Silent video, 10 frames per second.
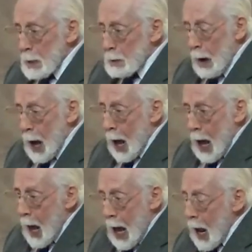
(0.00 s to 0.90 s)
now
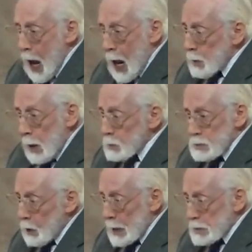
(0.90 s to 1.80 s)
I, I, I don't
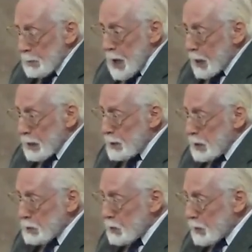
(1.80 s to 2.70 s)
want to make an
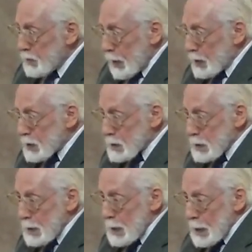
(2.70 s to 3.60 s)
issue of this
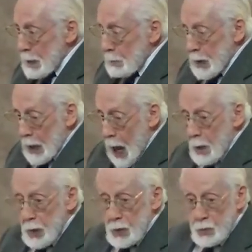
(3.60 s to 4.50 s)
but
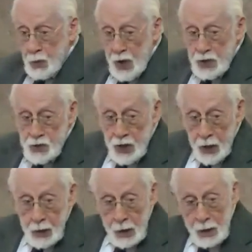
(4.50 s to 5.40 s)
I've been
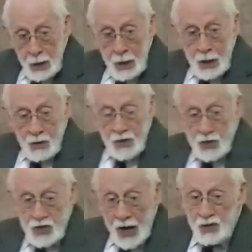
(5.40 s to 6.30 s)
preaching for
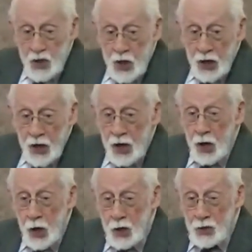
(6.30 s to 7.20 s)
70
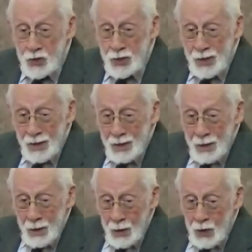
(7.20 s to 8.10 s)
years,
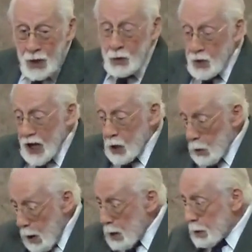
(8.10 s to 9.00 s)
a good deal
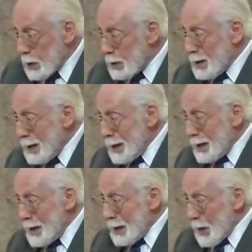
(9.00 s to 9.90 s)
longer
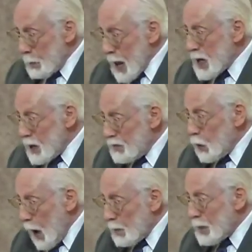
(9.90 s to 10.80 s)
than many of
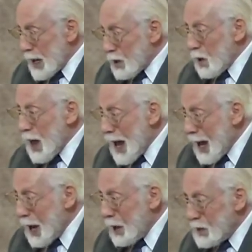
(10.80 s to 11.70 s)
you have been
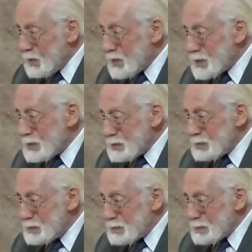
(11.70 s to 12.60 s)
alive.
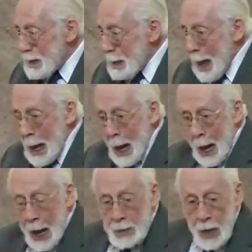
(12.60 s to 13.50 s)

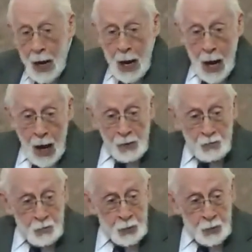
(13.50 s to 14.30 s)
And I have